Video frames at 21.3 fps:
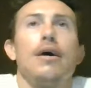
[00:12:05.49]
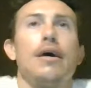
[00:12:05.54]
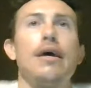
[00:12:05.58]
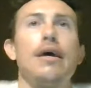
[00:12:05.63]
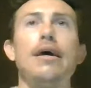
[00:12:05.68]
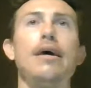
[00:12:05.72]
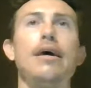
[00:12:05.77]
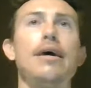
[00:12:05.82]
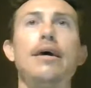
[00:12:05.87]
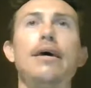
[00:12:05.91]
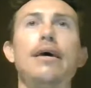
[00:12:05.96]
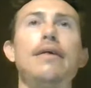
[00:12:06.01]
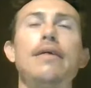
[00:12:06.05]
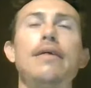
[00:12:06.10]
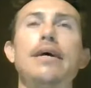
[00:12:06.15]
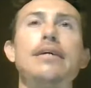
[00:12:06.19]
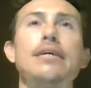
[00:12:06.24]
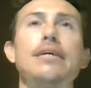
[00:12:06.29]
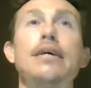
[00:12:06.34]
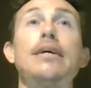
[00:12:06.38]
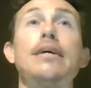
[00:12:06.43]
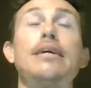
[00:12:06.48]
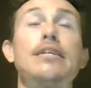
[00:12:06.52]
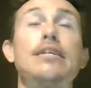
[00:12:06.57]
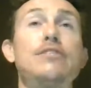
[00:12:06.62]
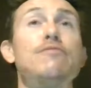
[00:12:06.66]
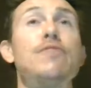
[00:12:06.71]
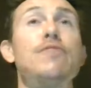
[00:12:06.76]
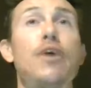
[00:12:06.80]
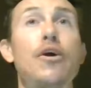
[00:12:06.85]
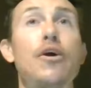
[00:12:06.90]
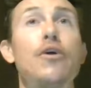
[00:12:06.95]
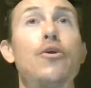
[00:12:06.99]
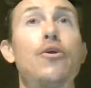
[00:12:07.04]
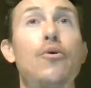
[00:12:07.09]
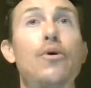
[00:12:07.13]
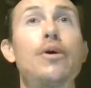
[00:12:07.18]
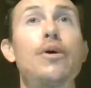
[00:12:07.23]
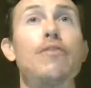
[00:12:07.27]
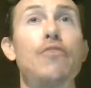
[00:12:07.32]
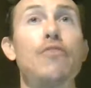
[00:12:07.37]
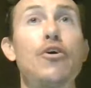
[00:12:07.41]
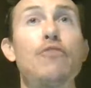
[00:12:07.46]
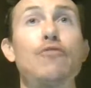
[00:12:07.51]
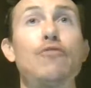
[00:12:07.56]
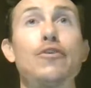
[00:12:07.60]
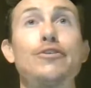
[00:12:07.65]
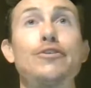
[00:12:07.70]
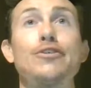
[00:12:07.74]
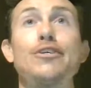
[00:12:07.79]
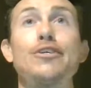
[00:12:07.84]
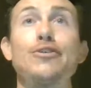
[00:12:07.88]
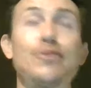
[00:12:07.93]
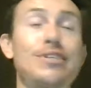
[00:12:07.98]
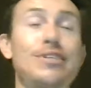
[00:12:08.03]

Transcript: It gets very annoying, very frustrating.